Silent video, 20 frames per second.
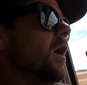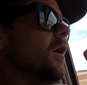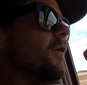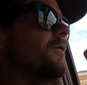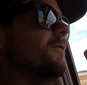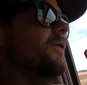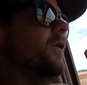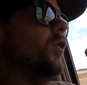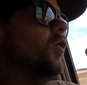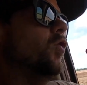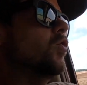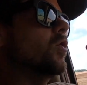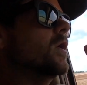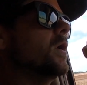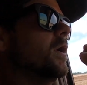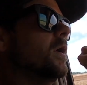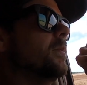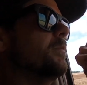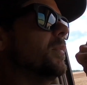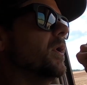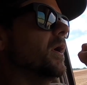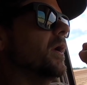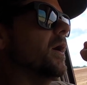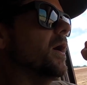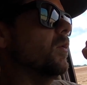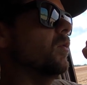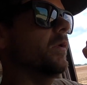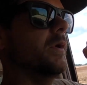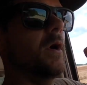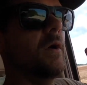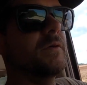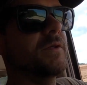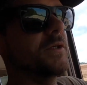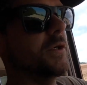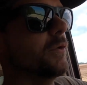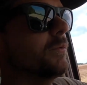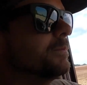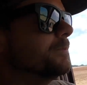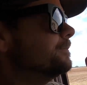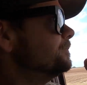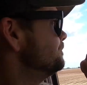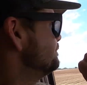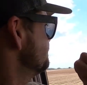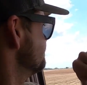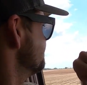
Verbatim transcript: a fluke, but I uh, will know soon.